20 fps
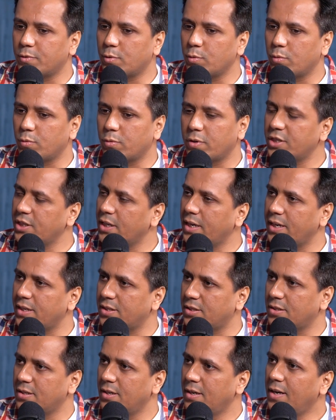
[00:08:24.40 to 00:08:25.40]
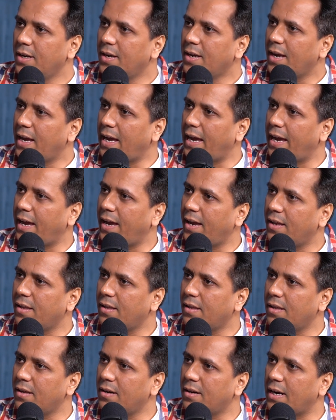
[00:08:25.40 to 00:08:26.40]
to Rishikesh.
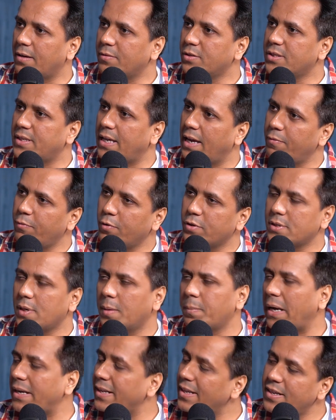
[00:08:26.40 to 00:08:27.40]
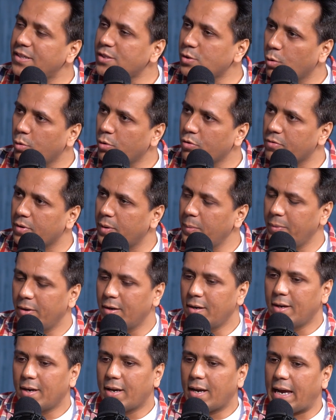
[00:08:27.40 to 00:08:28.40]
And I was there for some, I did a solo trip,
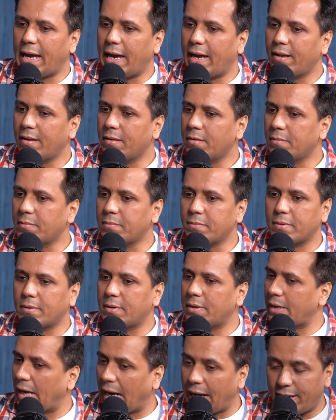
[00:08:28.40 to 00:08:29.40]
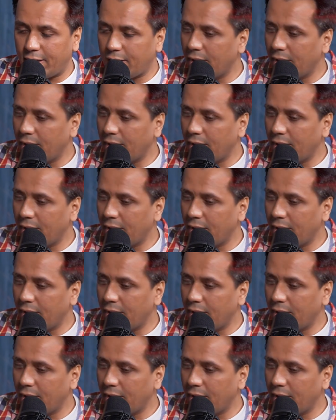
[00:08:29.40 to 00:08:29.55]
and I